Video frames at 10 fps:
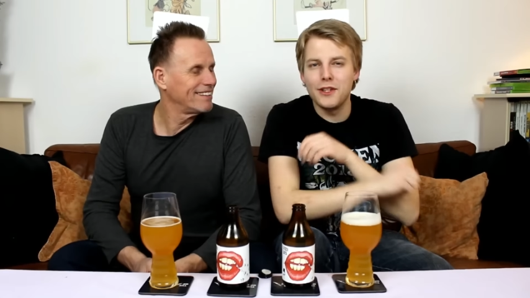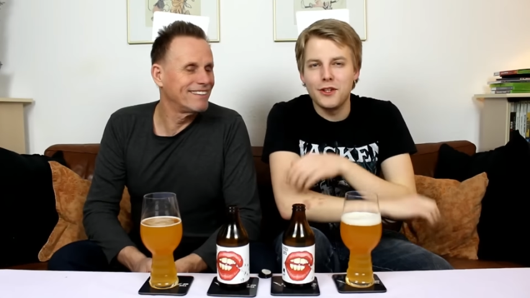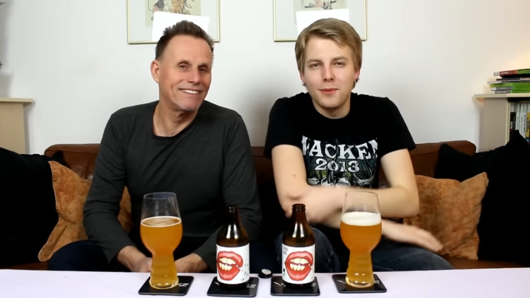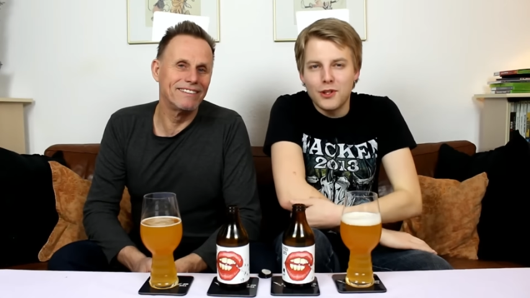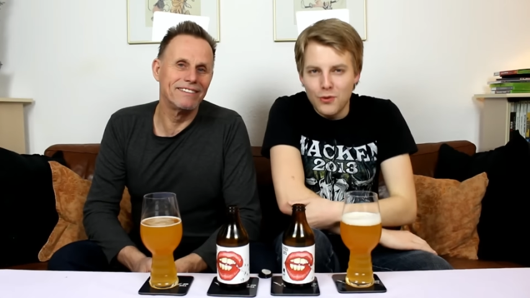Speaker 1: beer
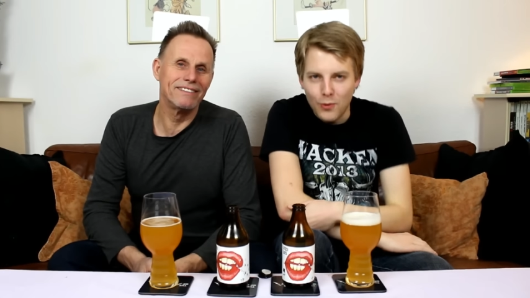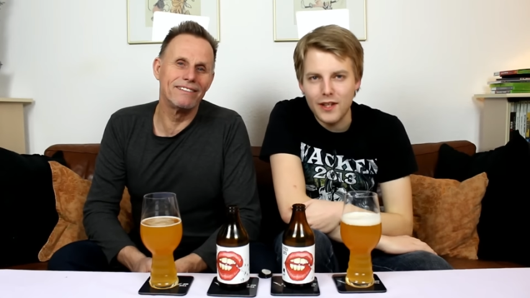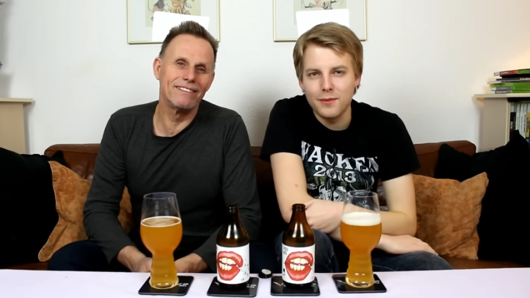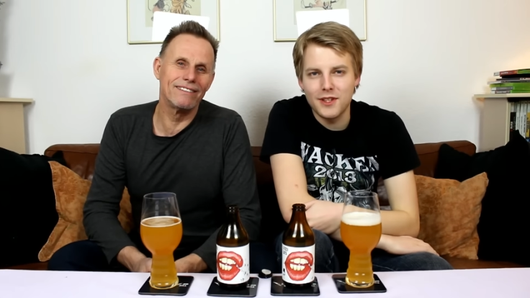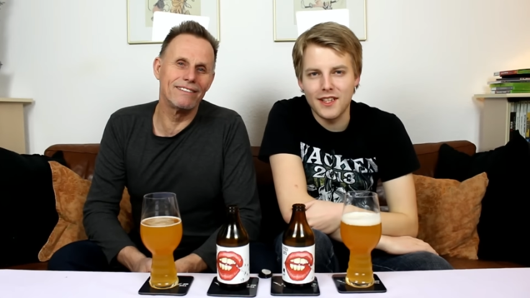tubers and
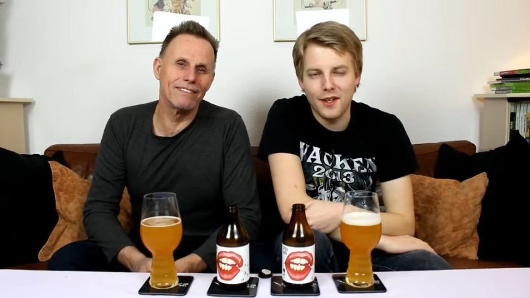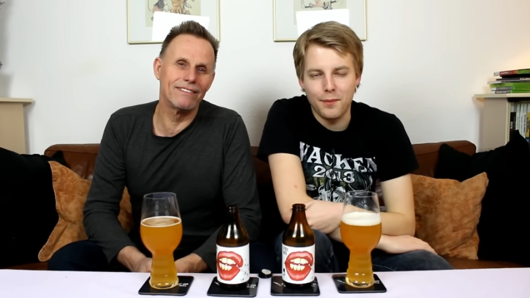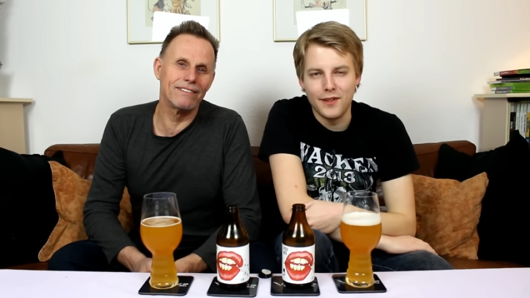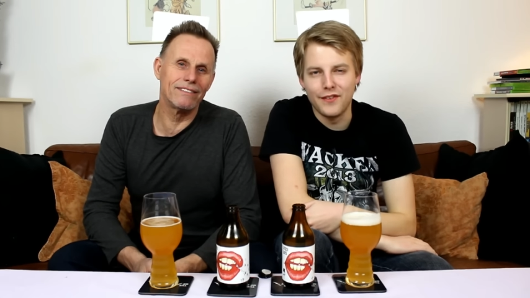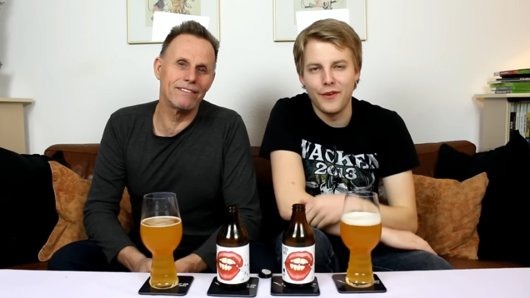welcome to yet another
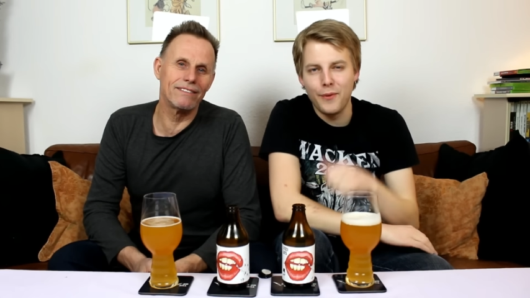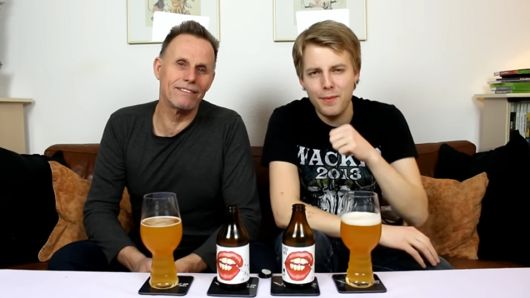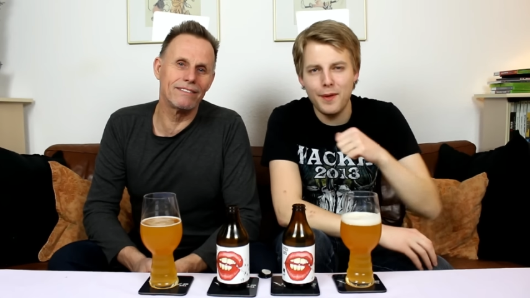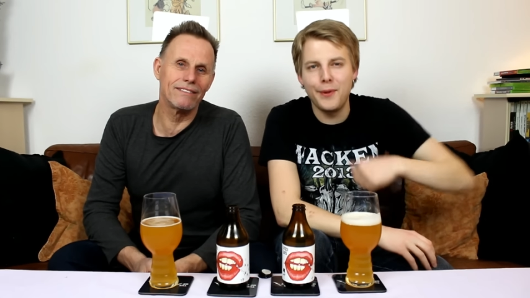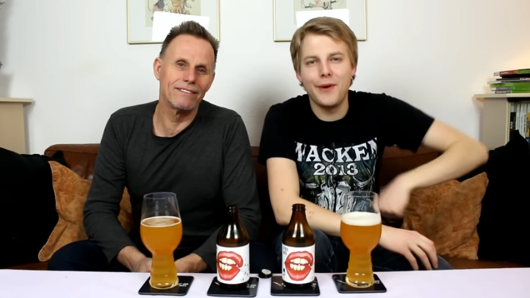beer review with
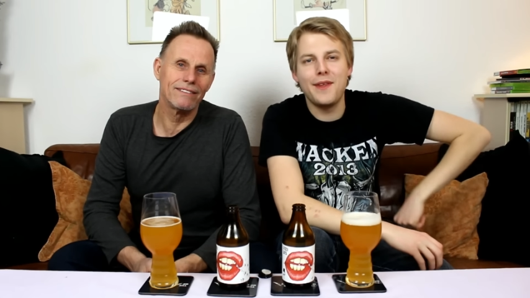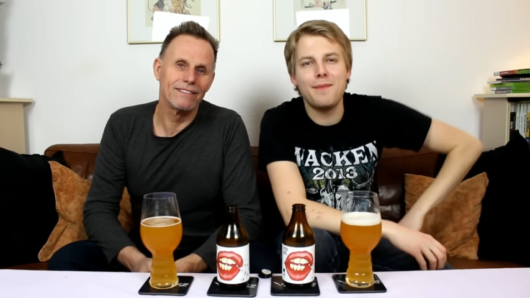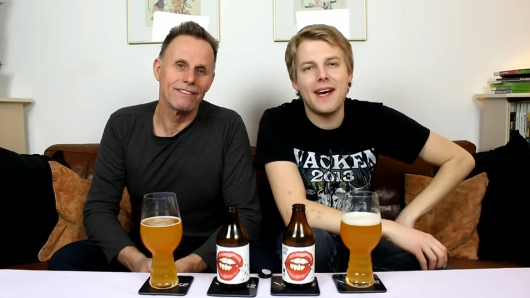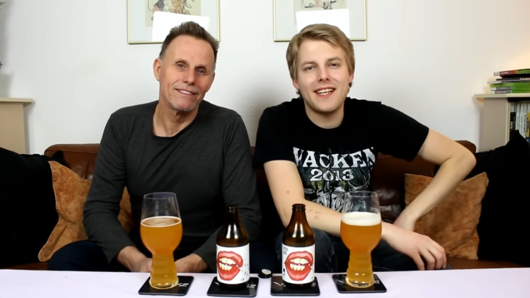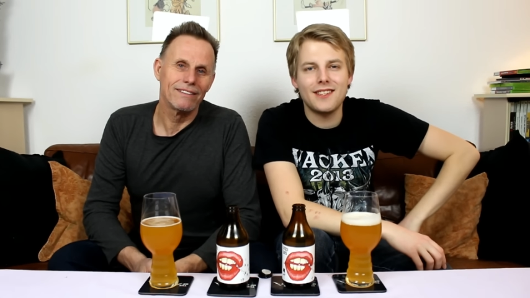me, Peter, the
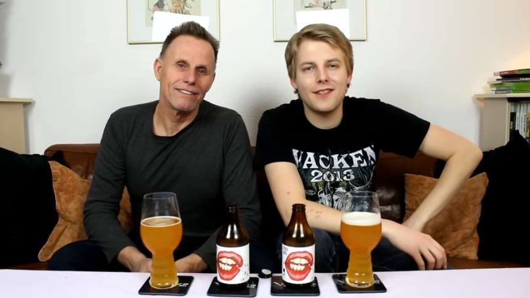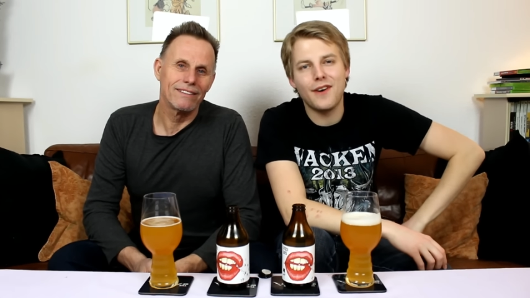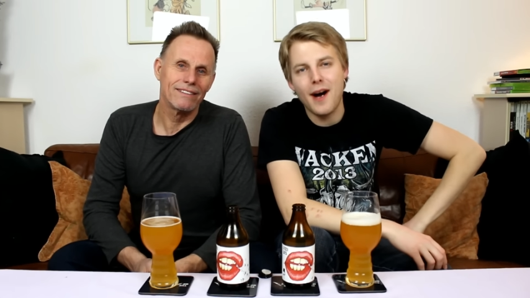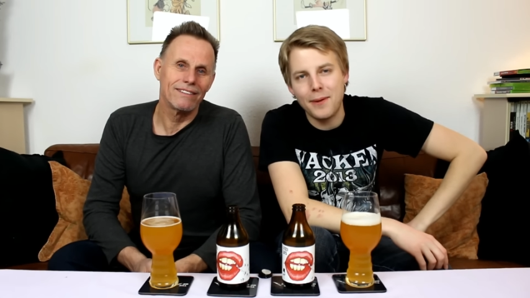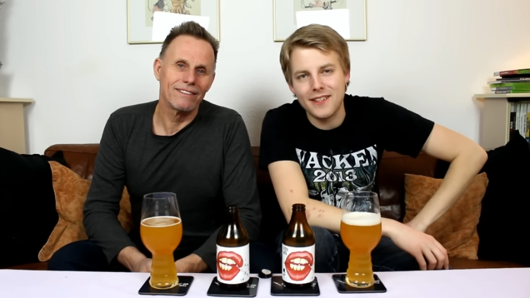Master of
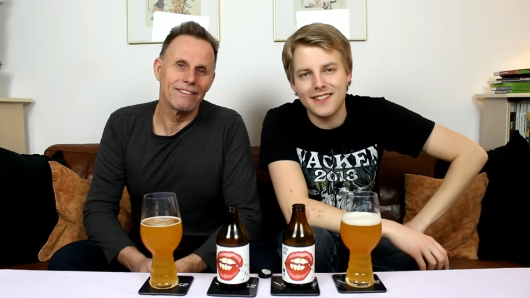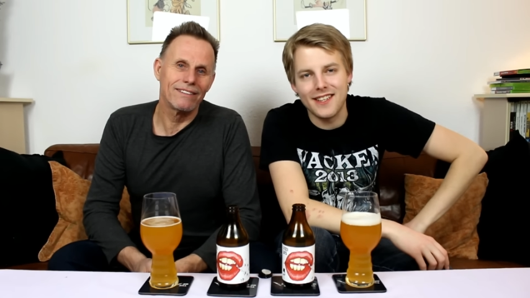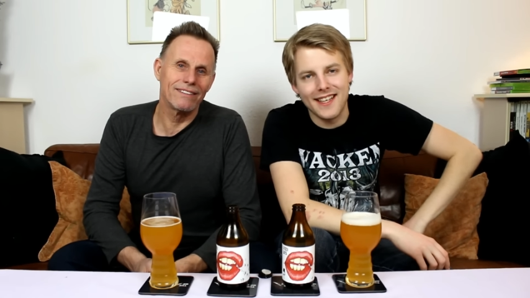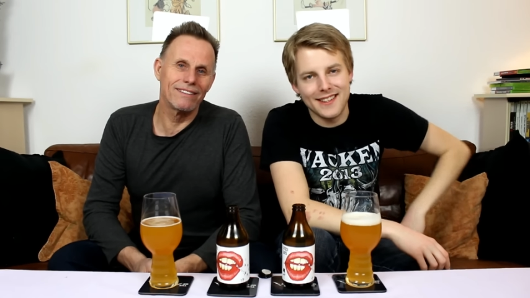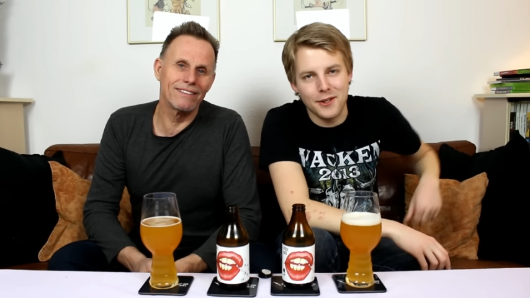Hoppets.
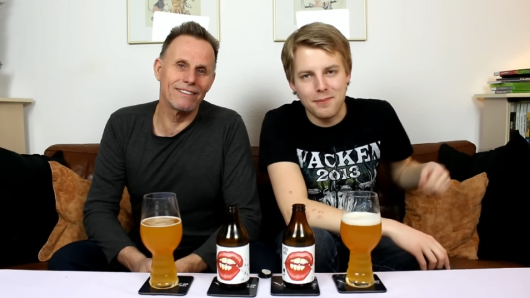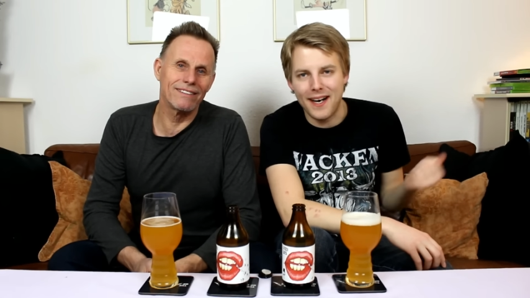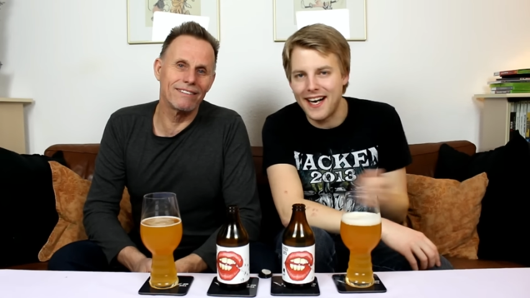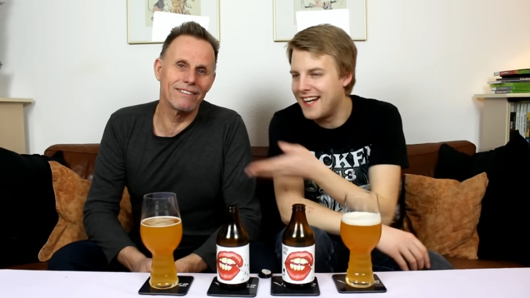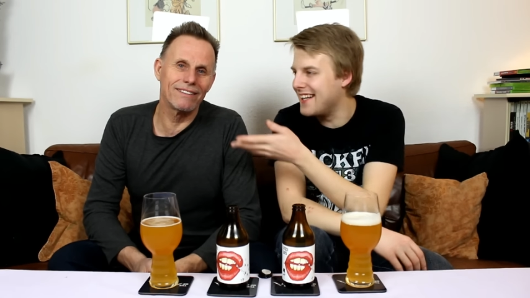Today joined
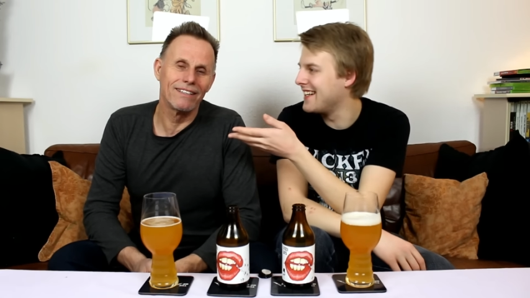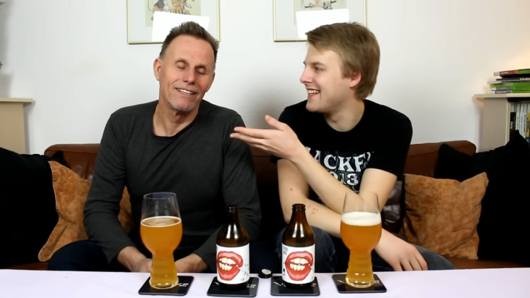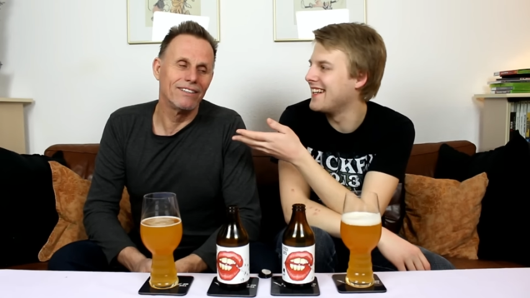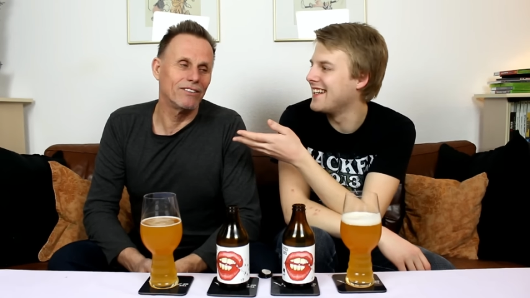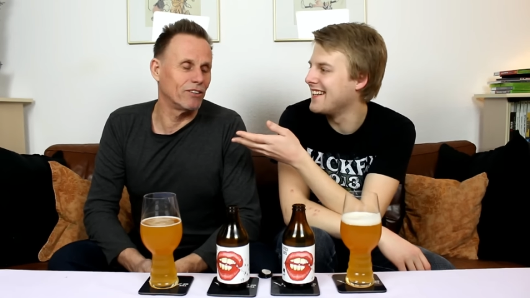by
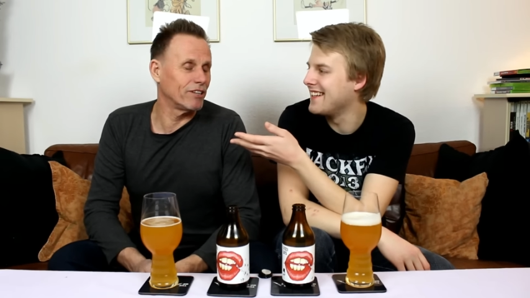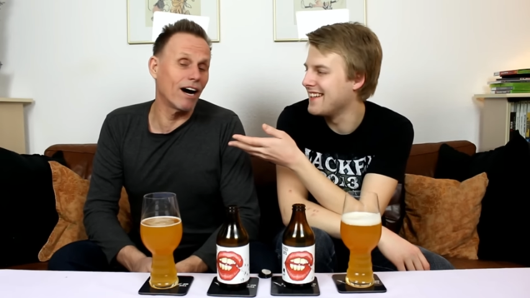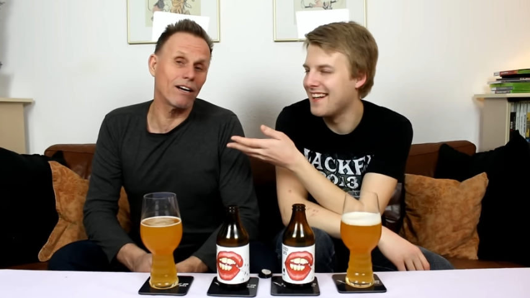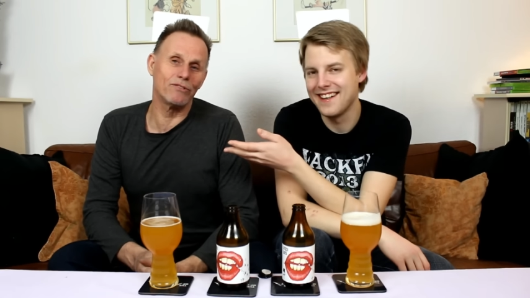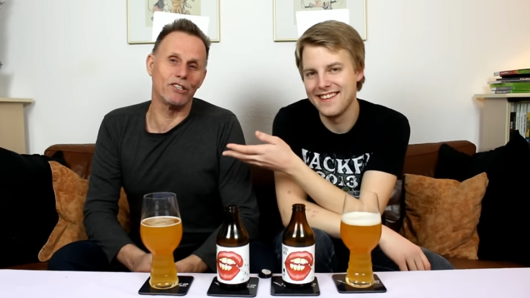the
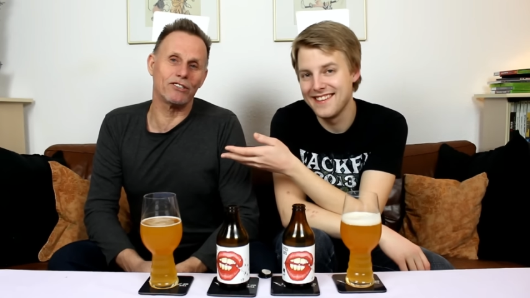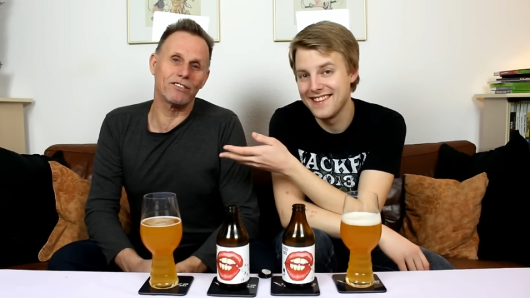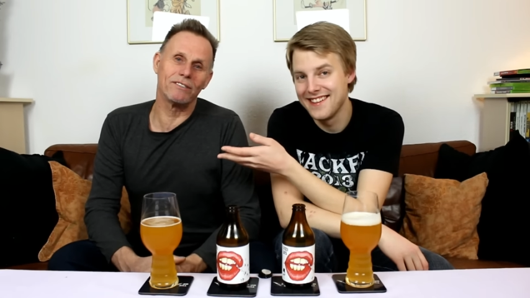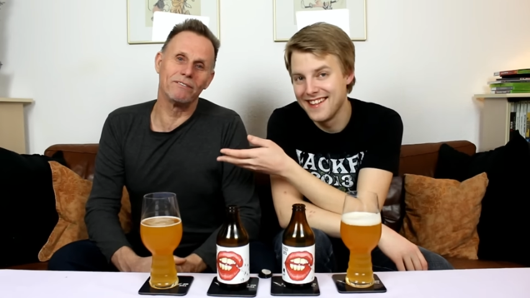Jarl of Yeast,